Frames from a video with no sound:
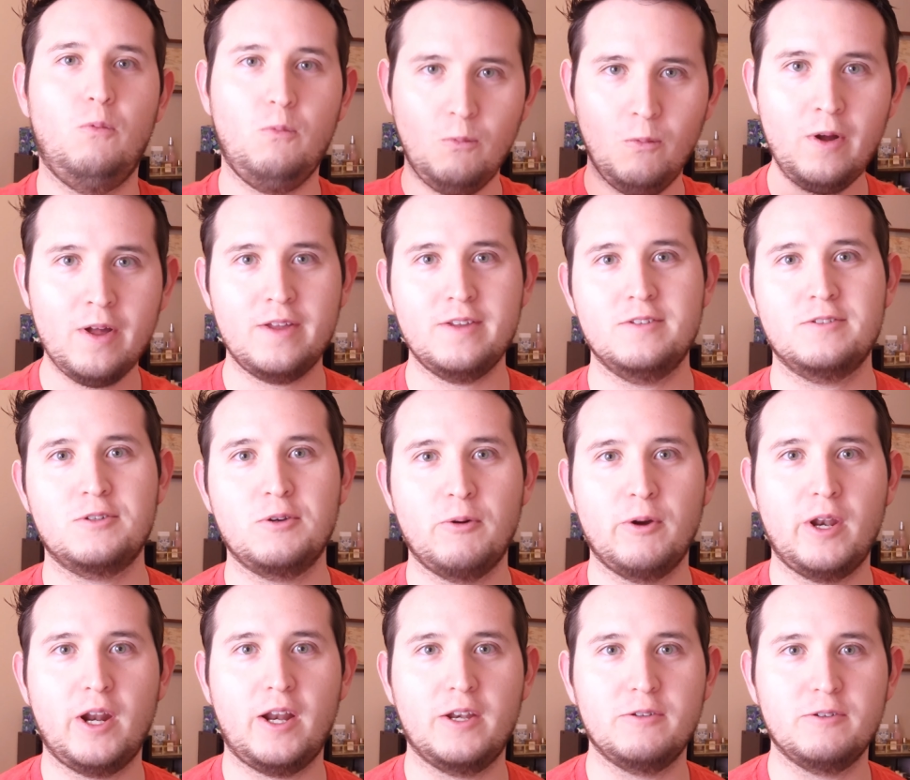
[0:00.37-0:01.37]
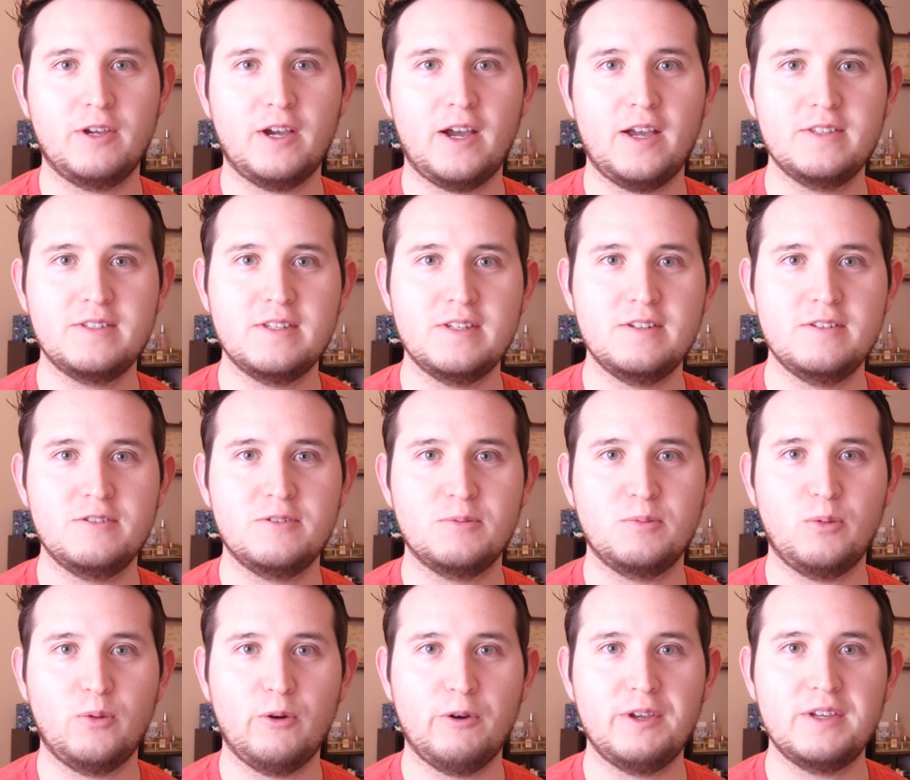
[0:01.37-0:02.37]
What is going on, you guys? It is your
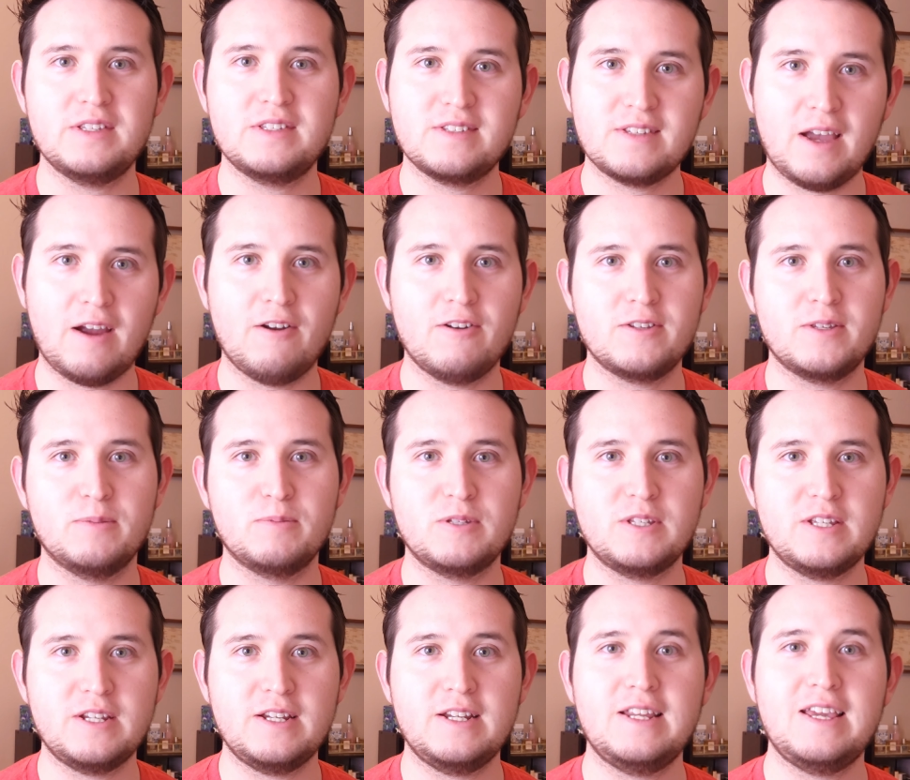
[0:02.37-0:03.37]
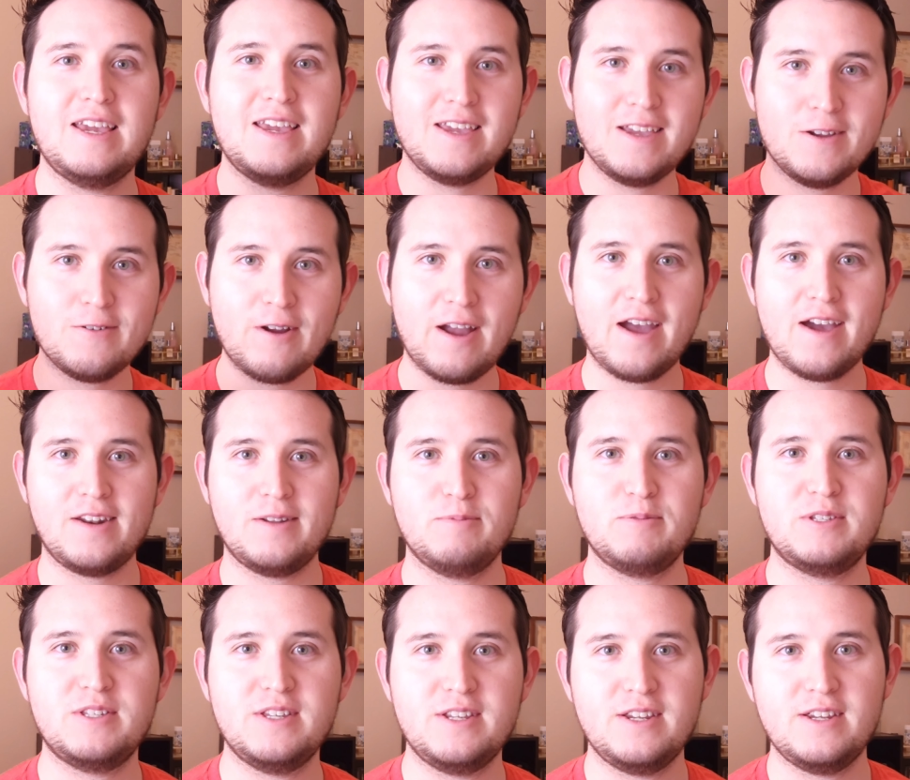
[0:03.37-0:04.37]
boy Cyrus Obsidian here at
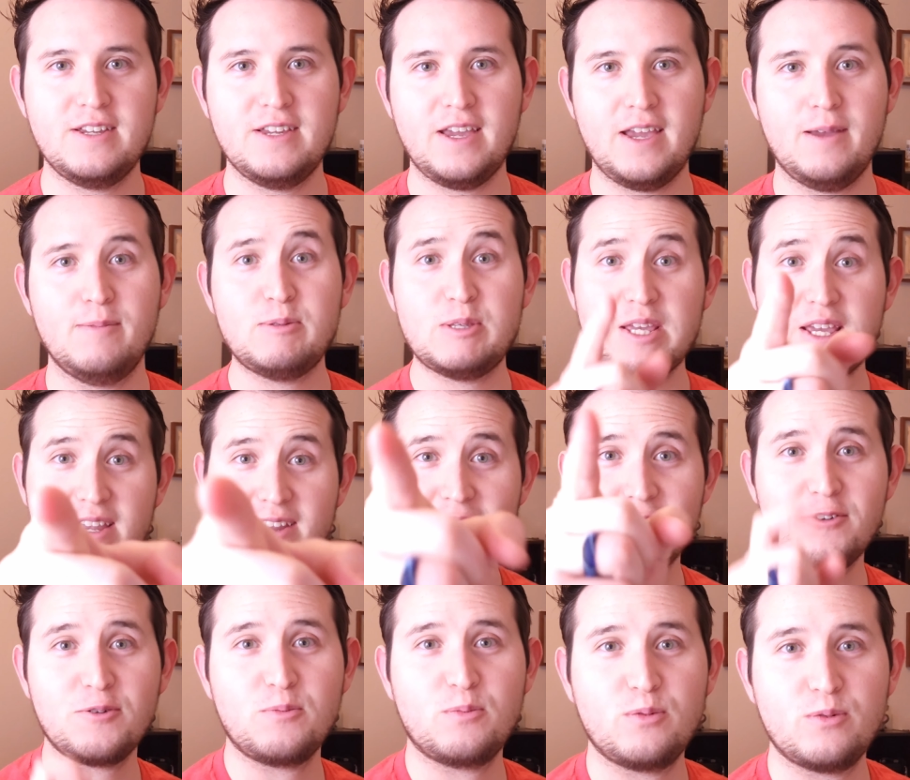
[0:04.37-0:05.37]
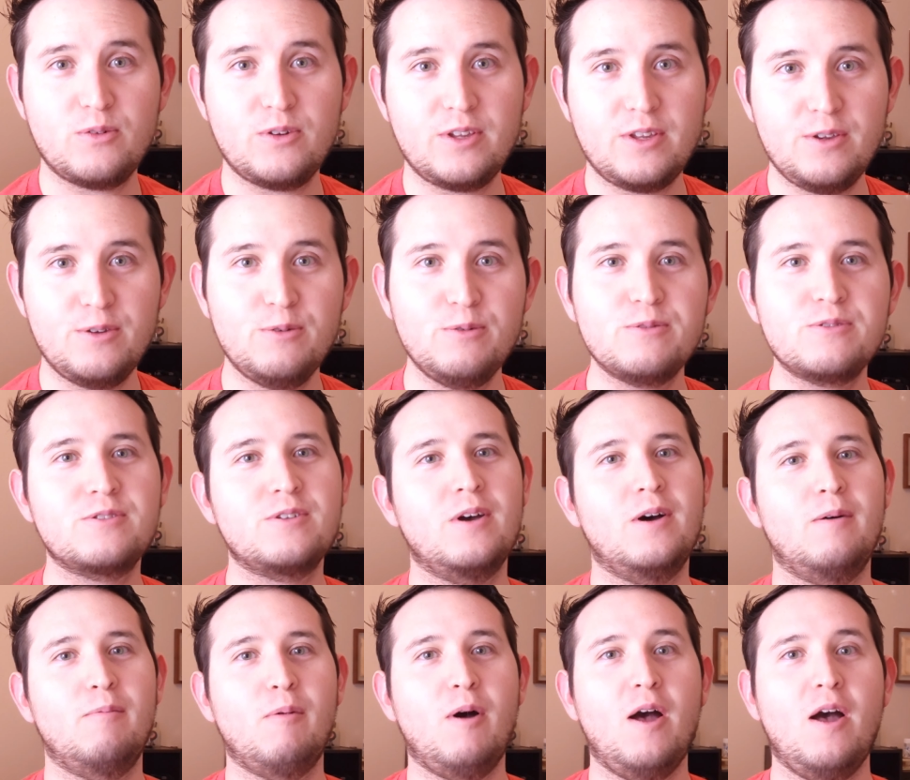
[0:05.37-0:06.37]
Obsidian Games, here to bring you
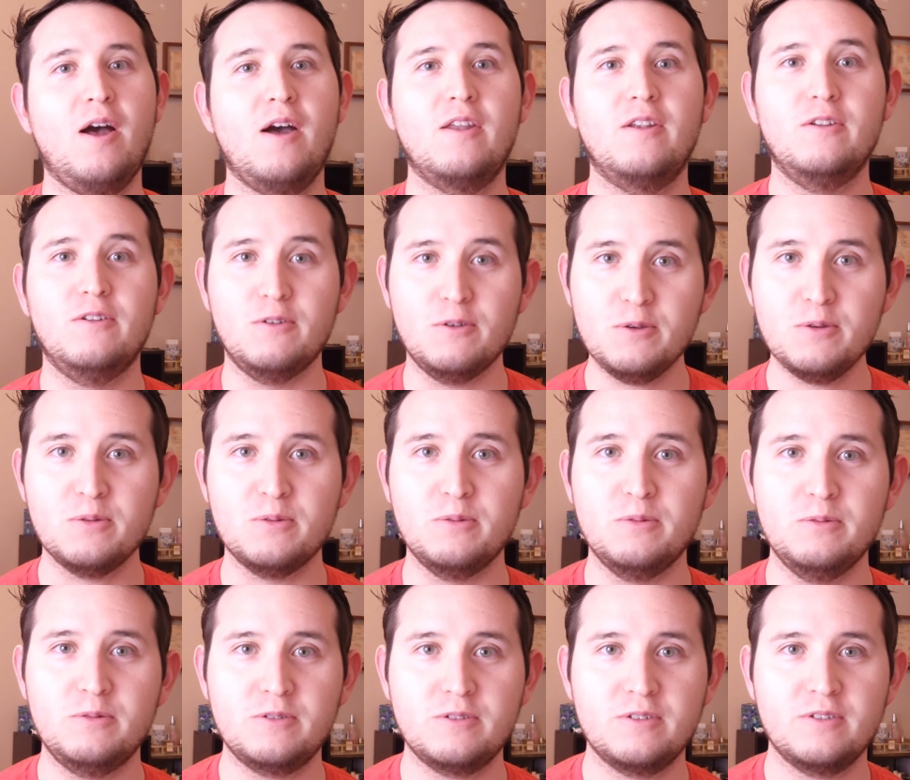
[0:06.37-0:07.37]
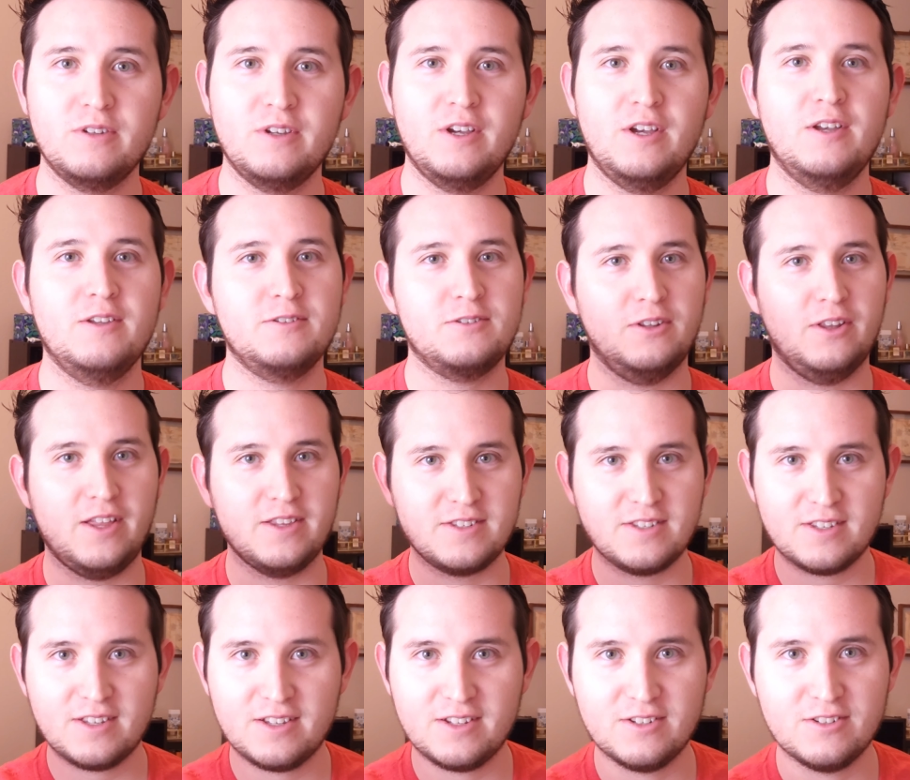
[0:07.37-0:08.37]
some news. So
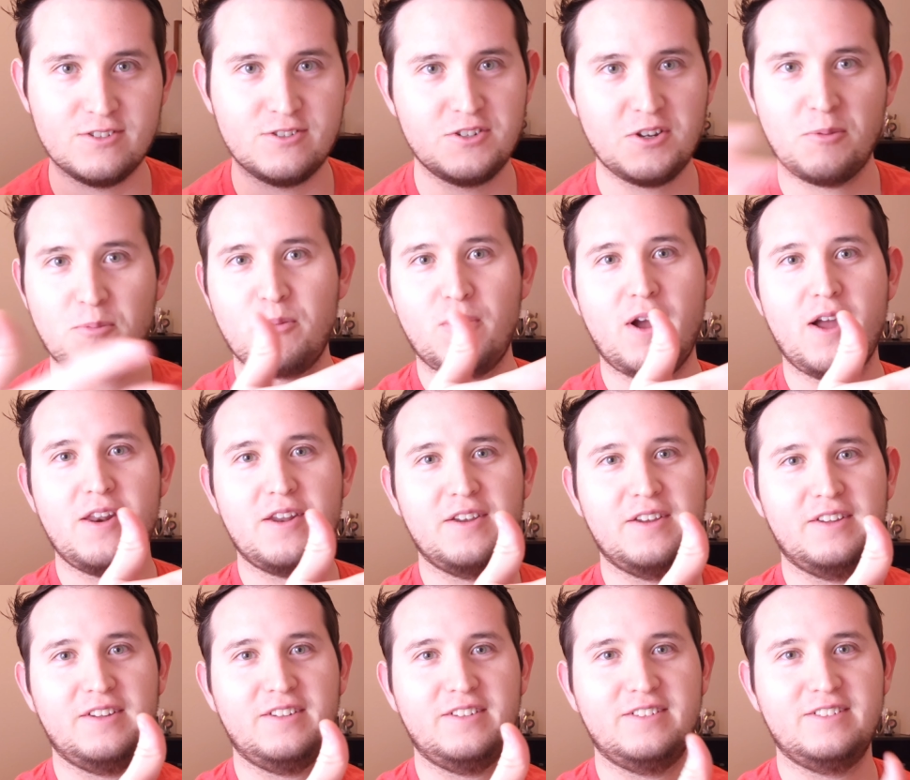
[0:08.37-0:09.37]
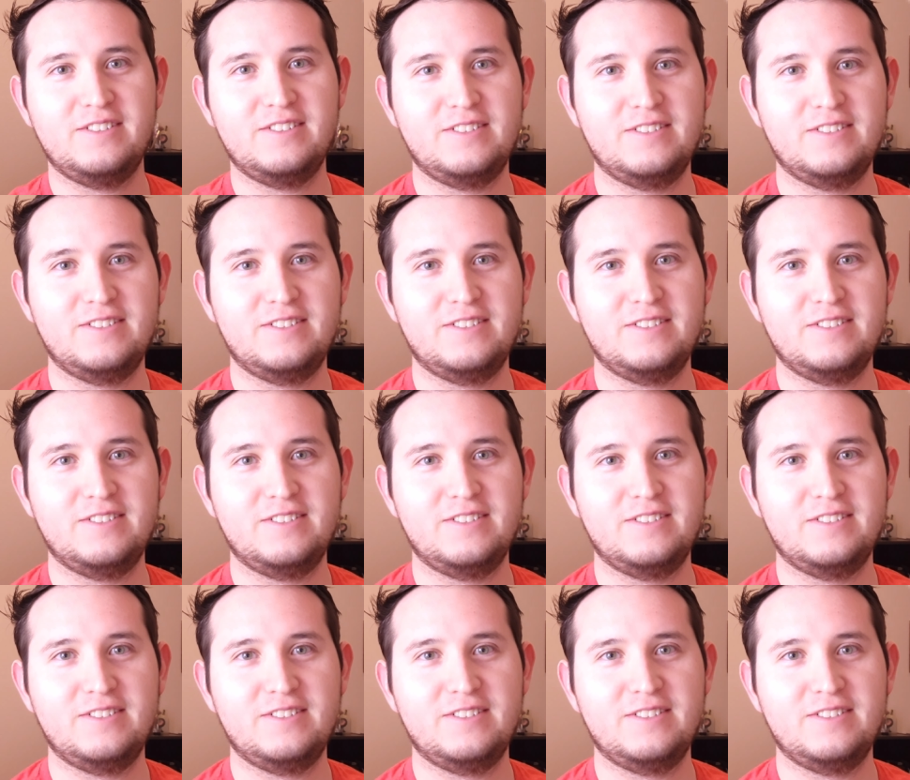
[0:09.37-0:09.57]
let's jump right in.